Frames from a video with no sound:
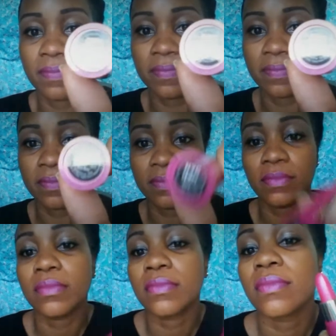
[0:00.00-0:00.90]

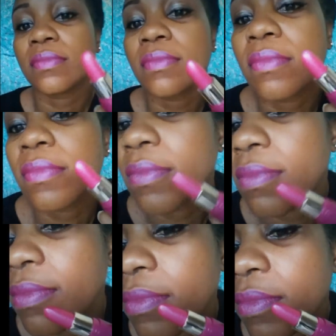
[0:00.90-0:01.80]

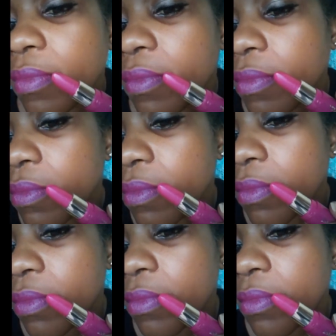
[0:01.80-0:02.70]

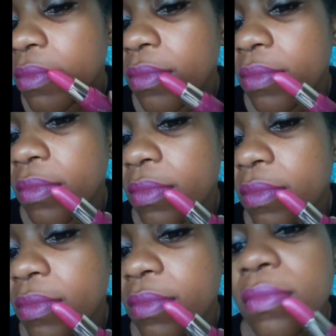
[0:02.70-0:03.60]
[no speech]